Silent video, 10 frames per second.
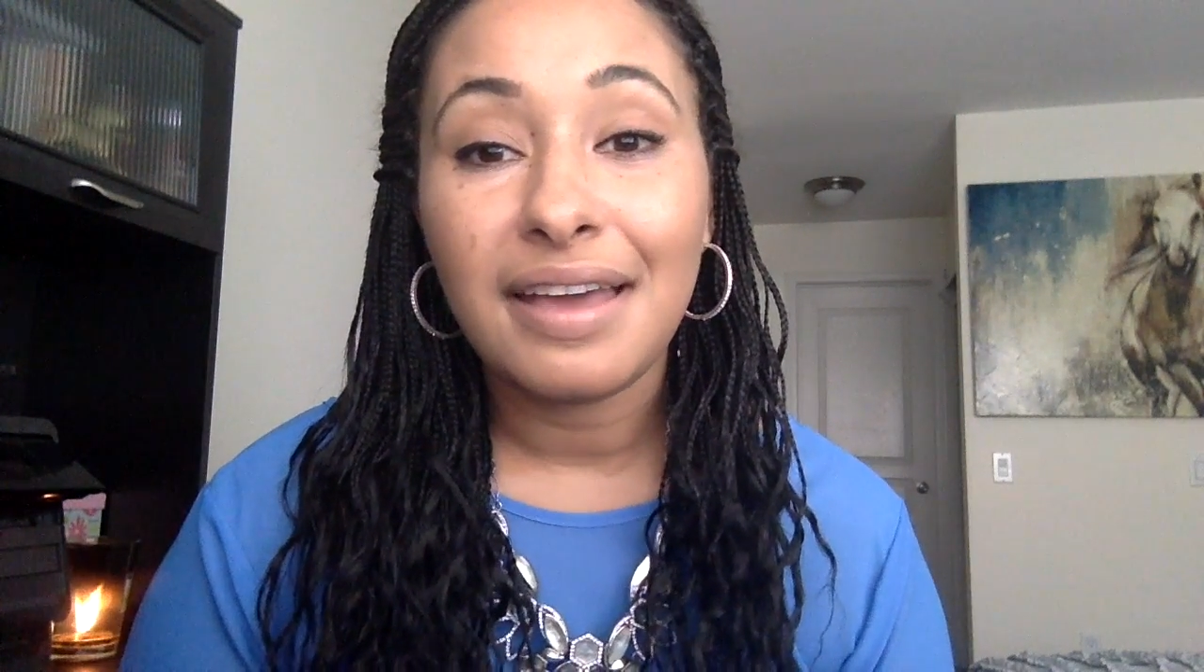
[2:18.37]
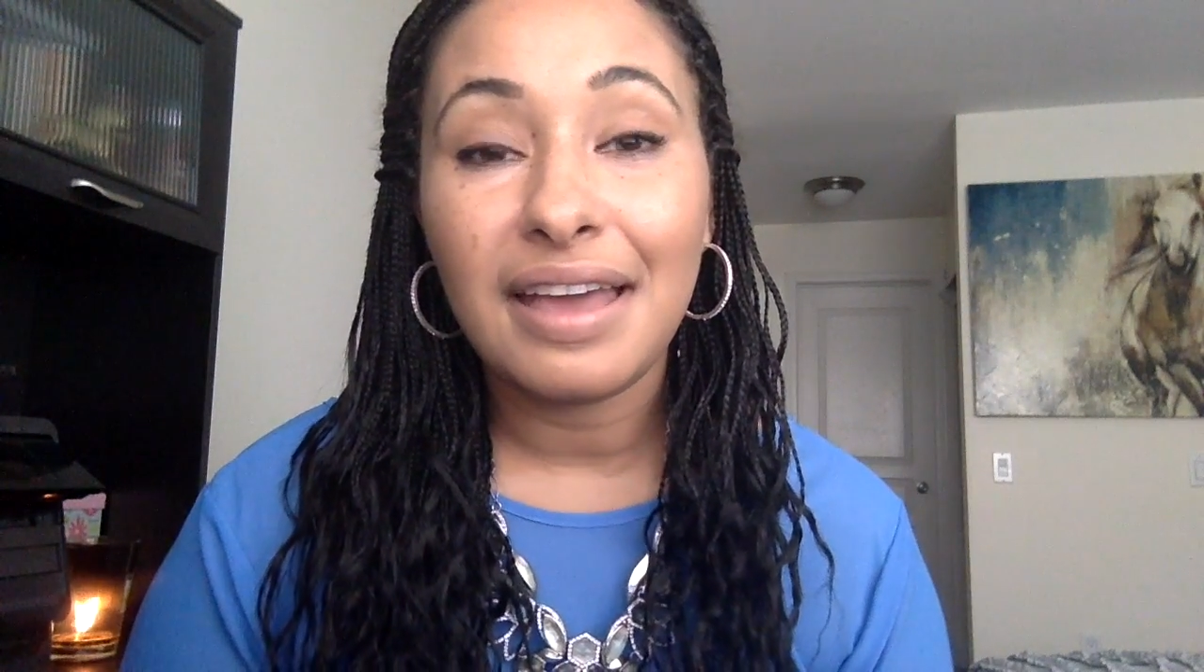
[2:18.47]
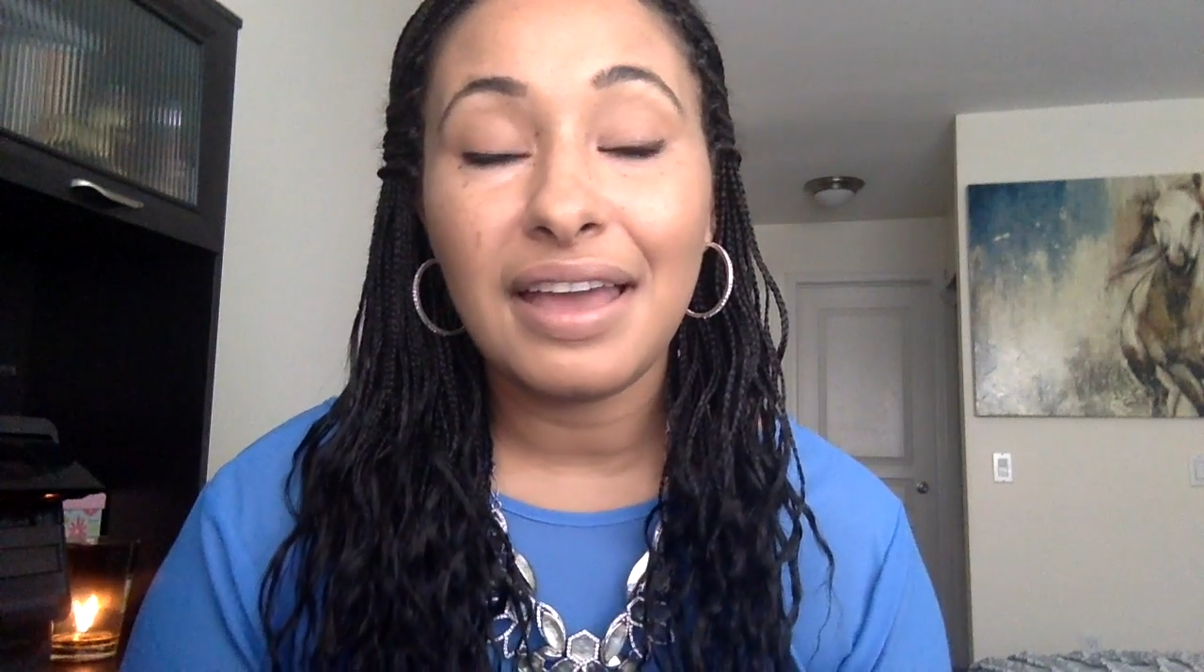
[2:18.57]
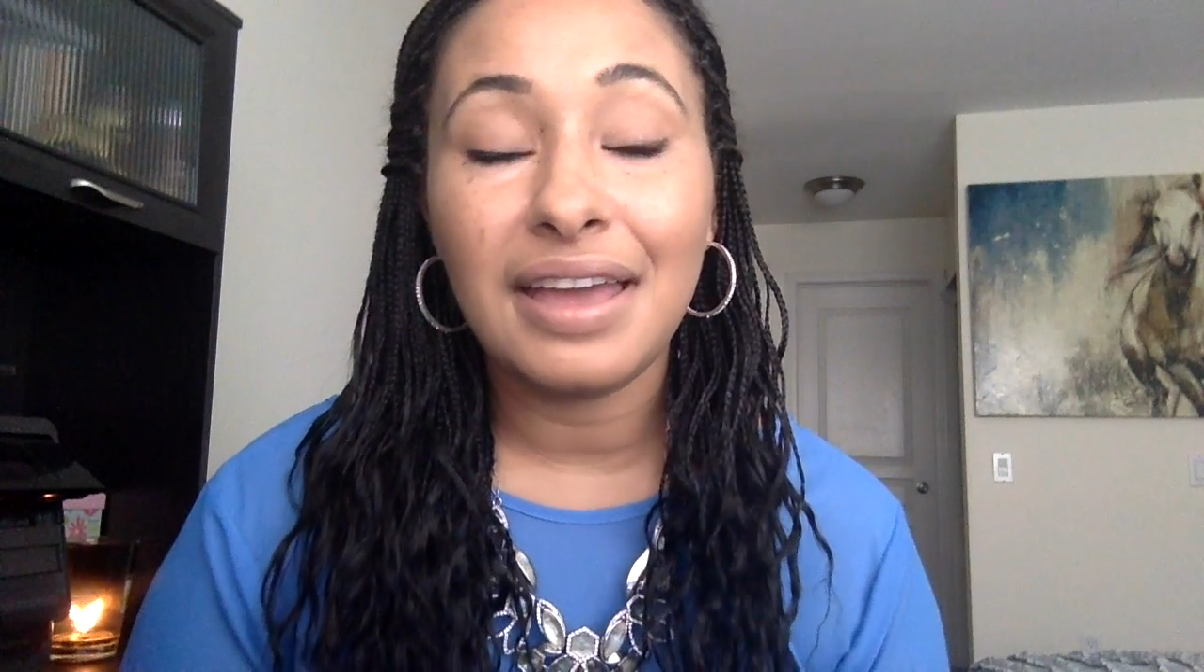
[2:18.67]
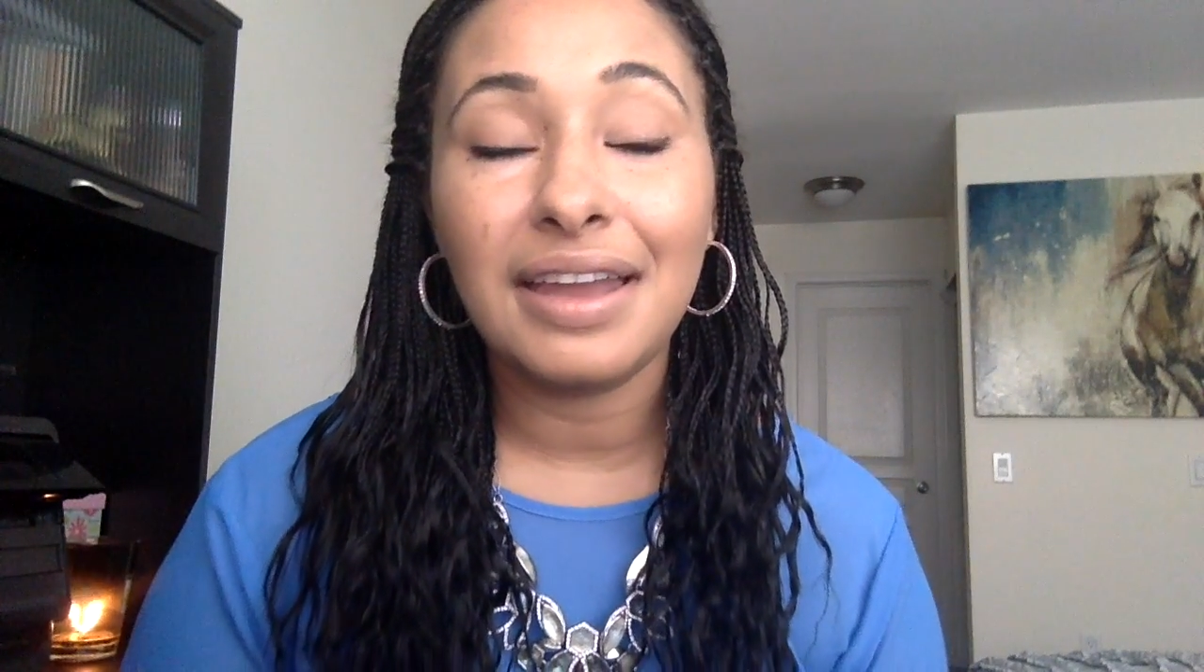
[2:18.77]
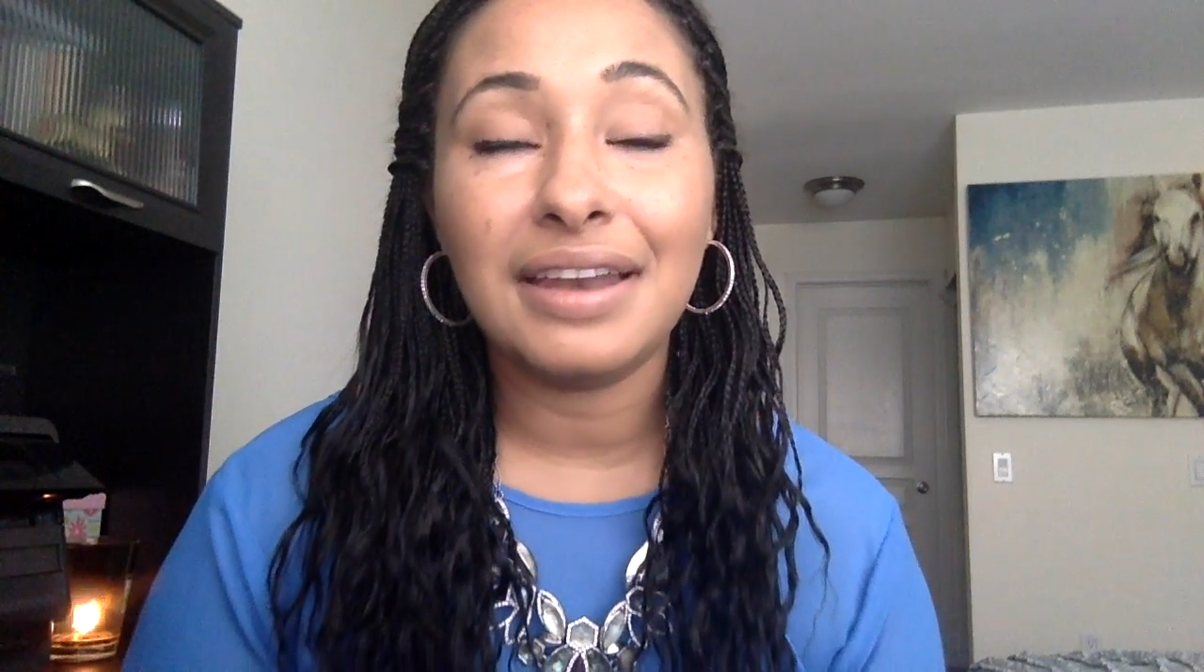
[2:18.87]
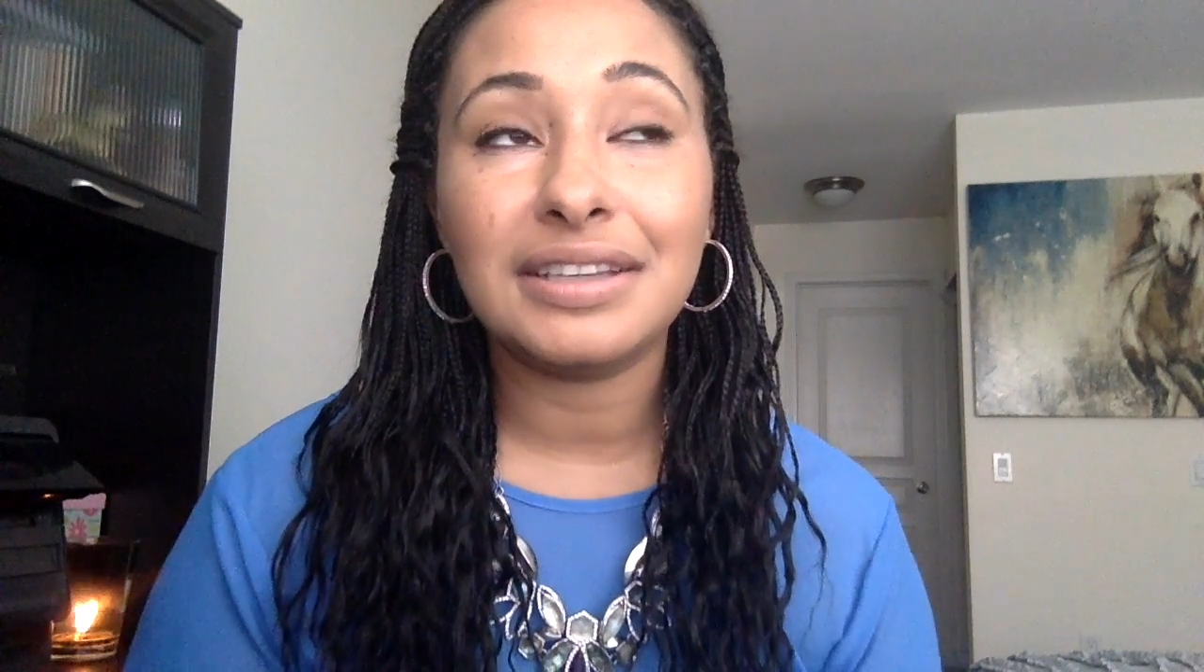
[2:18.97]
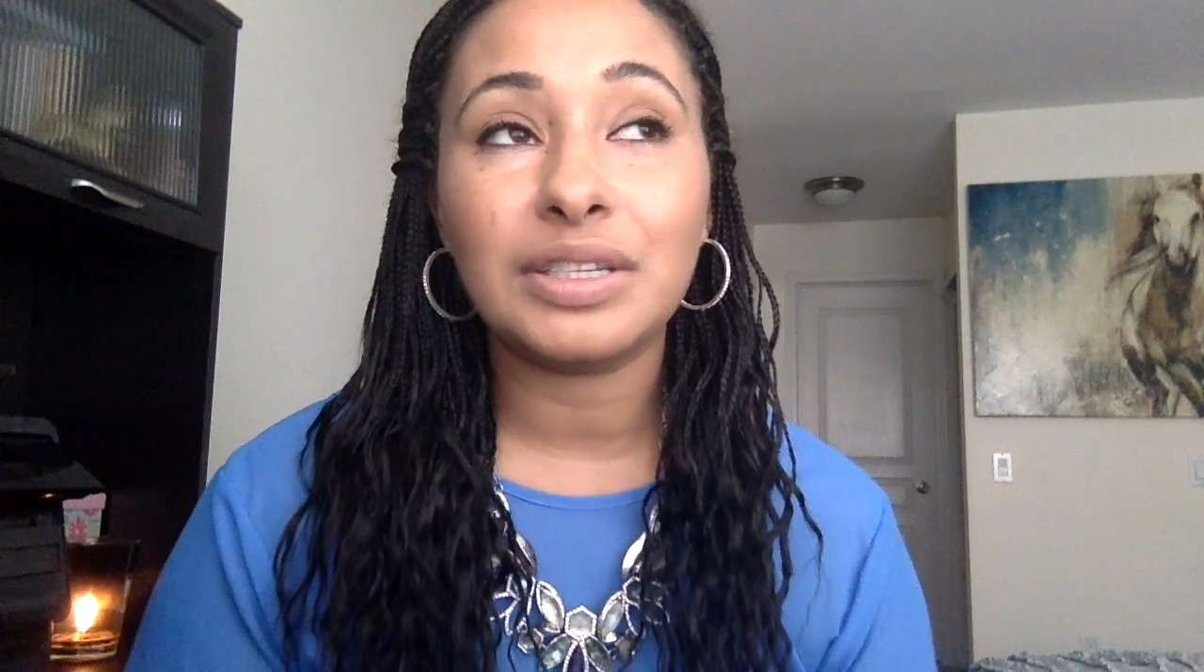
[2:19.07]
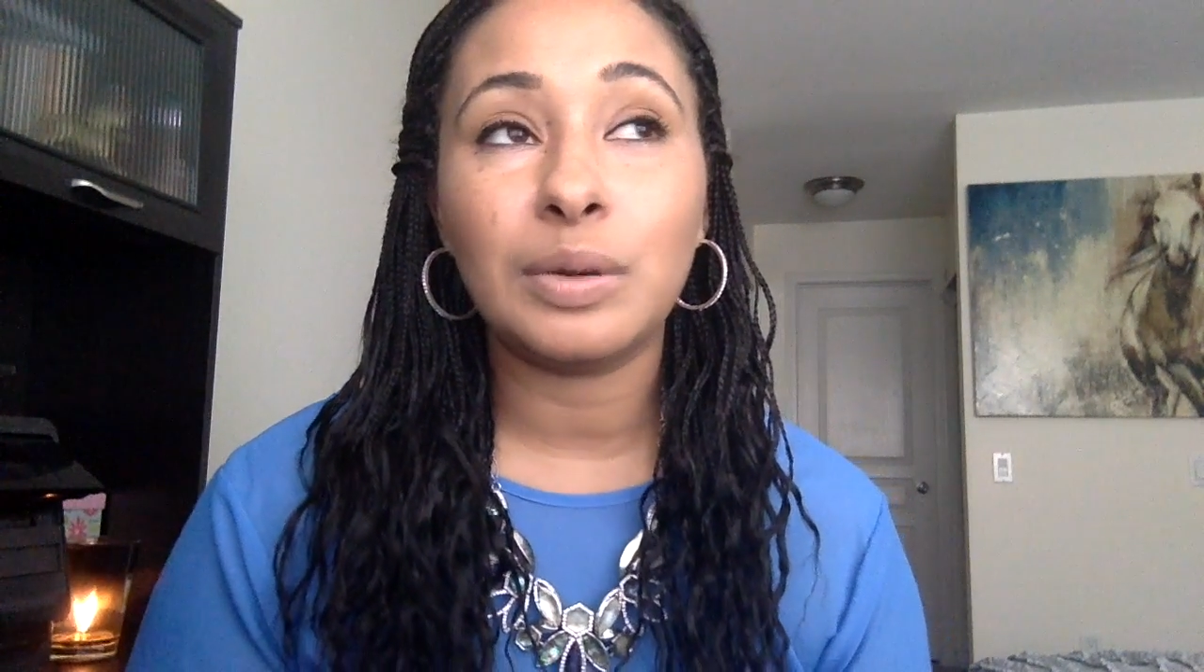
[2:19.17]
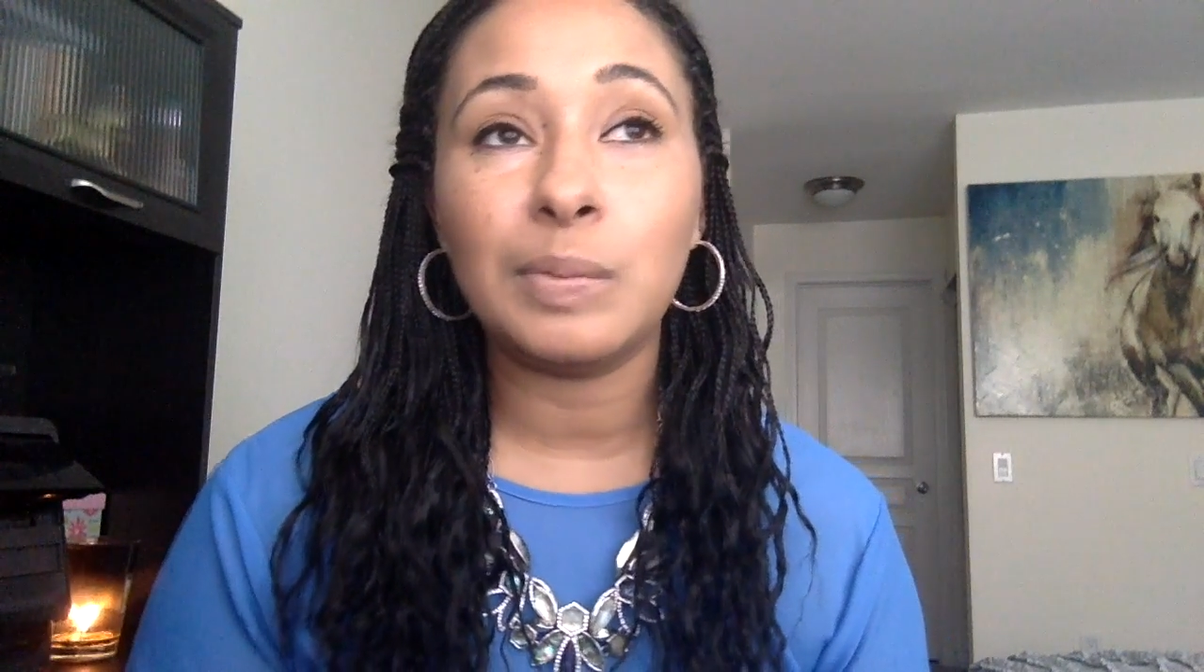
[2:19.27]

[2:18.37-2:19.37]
And so